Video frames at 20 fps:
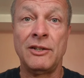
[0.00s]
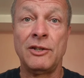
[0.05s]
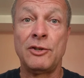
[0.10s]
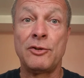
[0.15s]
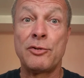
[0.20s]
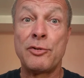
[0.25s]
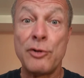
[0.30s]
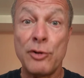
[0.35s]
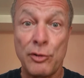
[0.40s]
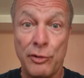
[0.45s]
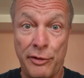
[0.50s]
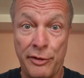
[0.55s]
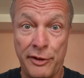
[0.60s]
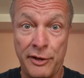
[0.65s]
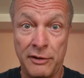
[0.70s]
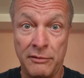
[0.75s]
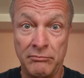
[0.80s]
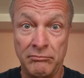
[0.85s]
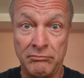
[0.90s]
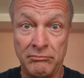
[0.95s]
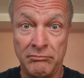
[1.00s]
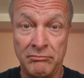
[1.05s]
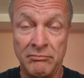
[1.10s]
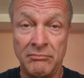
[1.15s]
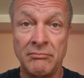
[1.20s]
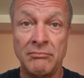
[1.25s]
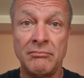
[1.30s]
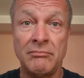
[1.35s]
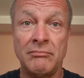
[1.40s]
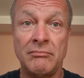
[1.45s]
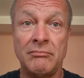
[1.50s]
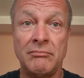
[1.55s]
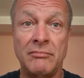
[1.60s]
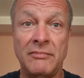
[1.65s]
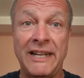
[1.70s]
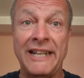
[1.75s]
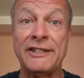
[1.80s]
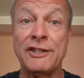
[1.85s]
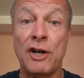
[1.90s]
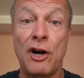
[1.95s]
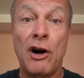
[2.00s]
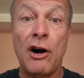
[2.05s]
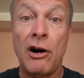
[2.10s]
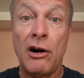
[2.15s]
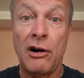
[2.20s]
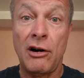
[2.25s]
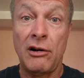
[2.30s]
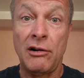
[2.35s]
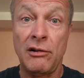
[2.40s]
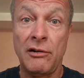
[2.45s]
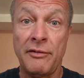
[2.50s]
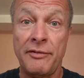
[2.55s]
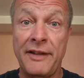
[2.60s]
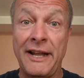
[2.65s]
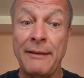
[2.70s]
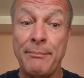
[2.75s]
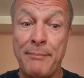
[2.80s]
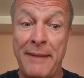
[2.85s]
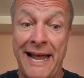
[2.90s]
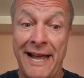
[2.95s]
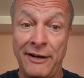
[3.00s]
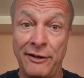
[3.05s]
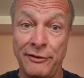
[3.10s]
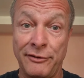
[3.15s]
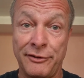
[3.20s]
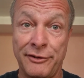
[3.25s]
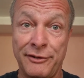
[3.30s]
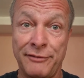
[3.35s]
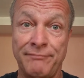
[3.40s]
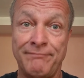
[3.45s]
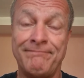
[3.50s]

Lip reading: Truth, it's all that matters.